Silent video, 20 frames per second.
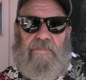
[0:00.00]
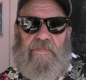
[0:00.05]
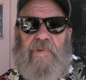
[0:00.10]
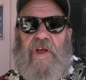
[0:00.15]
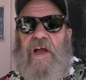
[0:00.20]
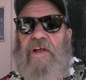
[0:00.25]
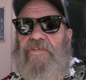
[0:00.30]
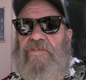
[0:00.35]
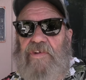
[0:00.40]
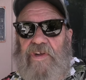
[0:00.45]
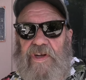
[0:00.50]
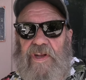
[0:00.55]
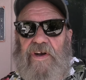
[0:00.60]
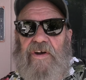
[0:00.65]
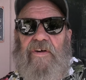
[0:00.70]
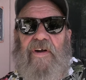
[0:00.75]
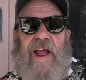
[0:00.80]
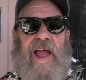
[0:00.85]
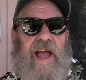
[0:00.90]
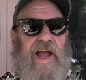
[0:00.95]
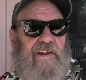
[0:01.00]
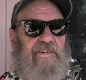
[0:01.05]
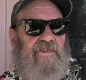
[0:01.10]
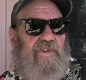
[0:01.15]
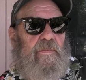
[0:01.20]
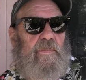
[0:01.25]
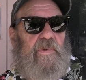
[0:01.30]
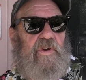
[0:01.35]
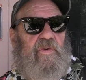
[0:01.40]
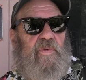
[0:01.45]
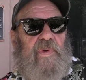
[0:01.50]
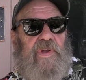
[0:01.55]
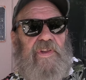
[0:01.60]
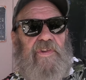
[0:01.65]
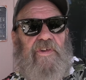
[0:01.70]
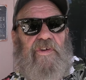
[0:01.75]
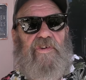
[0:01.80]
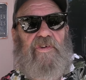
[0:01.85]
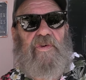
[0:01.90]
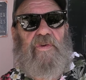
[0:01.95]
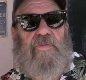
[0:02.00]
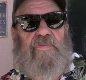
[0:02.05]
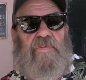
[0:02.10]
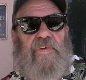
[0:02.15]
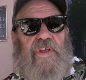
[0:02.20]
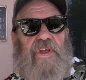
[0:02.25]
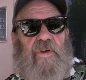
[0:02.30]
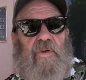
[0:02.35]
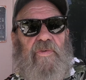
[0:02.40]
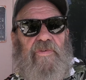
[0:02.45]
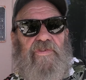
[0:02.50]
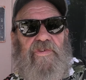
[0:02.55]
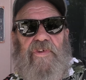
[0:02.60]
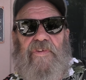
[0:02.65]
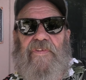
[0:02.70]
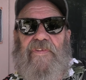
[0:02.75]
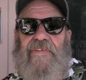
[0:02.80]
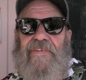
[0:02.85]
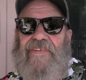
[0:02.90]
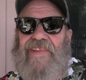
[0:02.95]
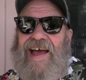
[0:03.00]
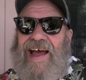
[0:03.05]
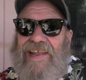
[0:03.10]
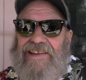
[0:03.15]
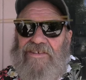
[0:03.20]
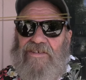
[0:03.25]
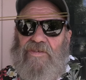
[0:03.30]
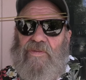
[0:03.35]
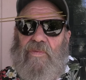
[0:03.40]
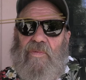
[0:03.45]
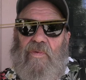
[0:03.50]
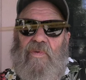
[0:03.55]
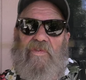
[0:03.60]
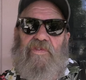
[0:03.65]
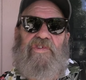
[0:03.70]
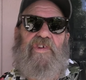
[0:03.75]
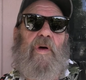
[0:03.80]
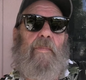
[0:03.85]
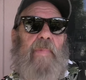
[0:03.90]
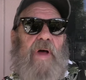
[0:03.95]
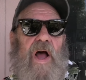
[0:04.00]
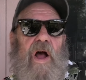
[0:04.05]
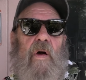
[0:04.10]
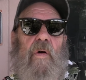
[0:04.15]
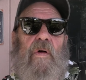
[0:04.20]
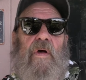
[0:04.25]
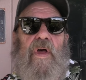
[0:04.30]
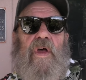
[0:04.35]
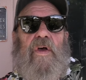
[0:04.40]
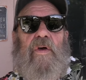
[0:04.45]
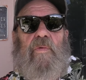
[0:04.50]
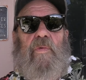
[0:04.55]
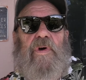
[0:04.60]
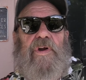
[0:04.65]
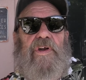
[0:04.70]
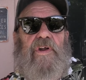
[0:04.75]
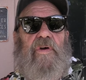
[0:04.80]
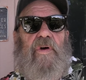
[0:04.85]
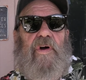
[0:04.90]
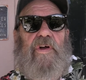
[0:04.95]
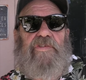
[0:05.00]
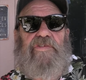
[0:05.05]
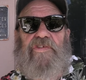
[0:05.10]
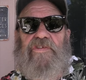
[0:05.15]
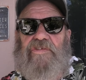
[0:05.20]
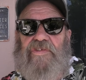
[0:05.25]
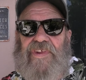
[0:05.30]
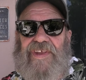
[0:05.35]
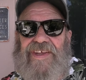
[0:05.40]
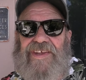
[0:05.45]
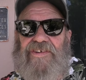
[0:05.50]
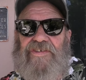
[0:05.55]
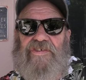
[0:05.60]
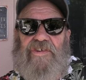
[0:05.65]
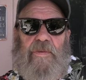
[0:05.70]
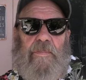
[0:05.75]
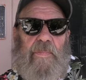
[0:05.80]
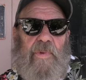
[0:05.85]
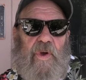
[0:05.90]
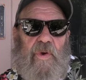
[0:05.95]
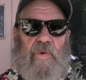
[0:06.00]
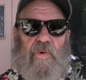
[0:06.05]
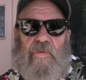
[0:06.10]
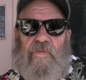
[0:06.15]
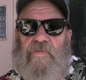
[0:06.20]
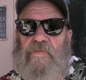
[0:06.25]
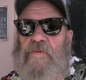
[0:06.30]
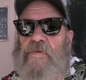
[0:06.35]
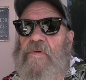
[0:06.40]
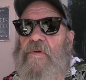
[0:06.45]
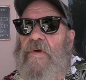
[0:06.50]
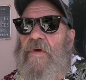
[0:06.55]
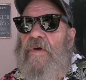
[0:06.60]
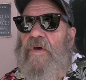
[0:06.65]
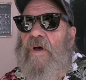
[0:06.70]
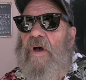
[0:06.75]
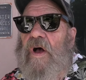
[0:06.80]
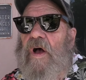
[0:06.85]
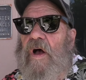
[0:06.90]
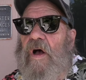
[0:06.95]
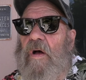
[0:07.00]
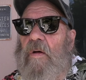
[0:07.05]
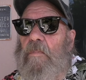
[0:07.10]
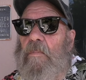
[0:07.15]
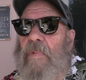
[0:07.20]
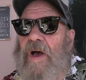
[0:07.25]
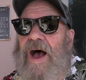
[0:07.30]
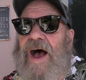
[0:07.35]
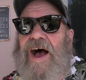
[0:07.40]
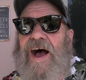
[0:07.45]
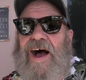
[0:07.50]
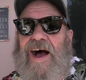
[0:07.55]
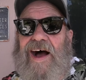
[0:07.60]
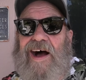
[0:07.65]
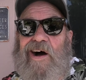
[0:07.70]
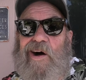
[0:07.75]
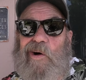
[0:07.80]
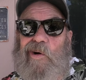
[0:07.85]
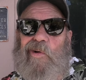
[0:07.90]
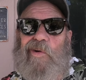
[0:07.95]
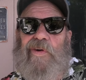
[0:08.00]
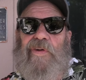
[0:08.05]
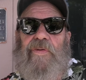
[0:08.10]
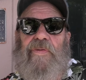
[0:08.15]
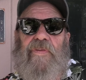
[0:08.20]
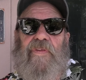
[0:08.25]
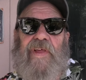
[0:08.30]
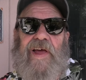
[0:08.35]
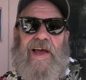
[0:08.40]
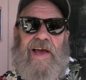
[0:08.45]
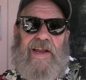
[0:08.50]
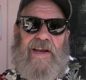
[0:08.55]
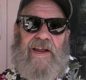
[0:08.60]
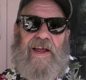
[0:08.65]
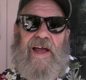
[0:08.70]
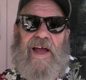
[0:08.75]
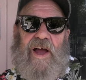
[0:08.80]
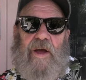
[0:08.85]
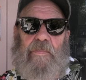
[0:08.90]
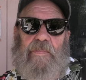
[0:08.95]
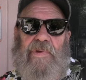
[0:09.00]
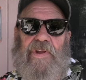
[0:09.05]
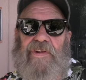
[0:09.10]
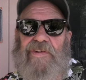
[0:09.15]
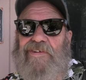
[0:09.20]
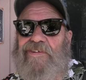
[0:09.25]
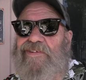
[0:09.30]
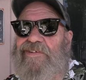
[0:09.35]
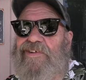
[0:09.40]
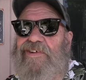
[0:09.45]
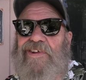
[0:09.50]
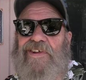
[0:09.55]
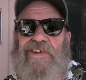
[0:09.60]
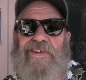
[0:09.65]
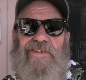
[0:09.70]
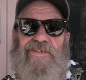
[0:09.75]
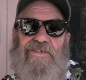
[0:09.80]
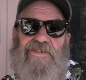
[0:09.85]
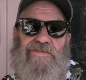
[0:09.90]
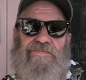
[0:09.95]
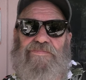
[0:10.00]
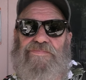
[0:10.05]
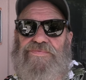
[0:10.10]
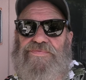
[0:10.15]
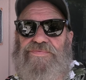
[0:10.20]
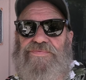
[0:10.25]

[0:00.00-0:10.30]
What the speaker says: That's an interaction between the two fields, and that's somehow what causes these to move. How that happens is